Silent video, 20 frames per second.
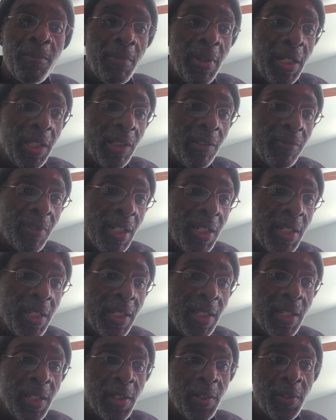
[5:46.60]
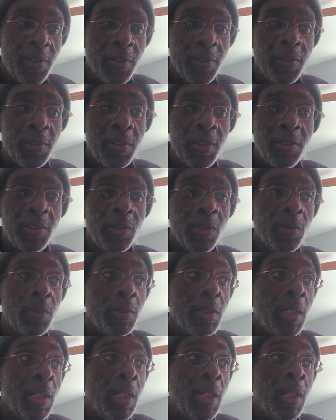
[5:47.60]
made threats against her. So
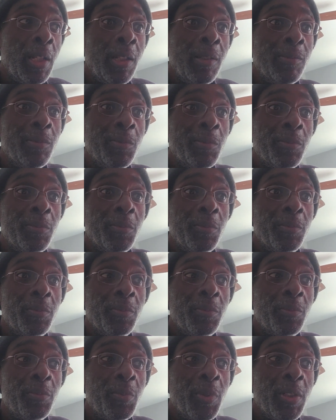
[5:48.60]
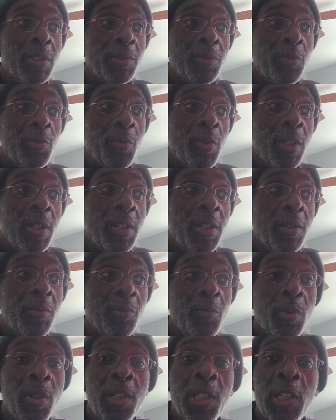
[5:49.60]
once
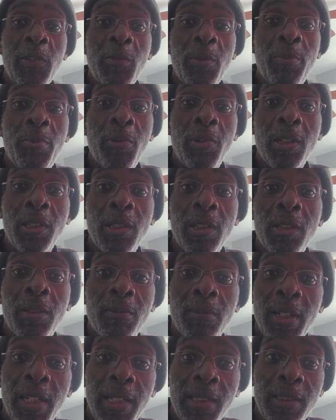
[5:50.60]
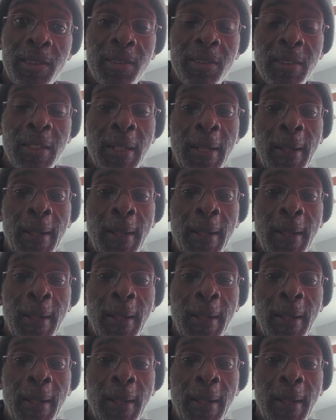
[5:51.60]
she reported the threats,